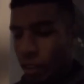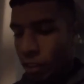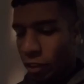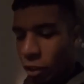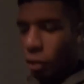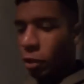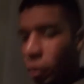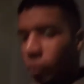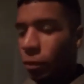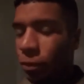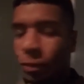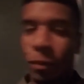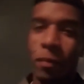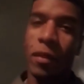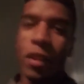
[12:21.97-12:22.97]
So
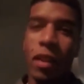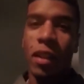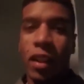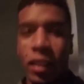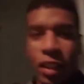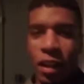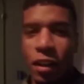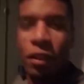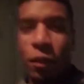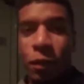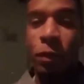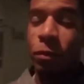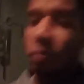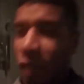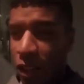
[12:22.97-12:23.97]
this is the
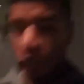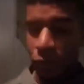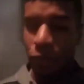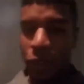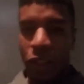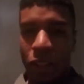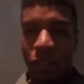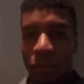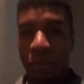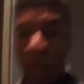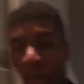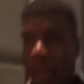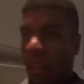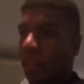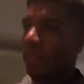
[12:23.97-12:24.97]
end of the vlog.
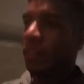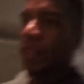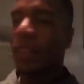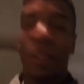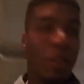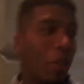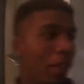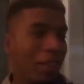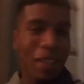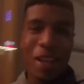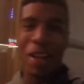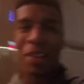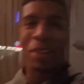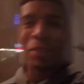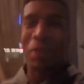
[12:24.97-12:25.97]
Yeah. So this is the
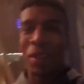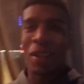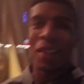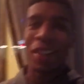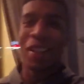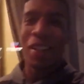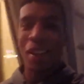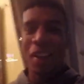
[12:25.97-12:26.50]
end of the vlog.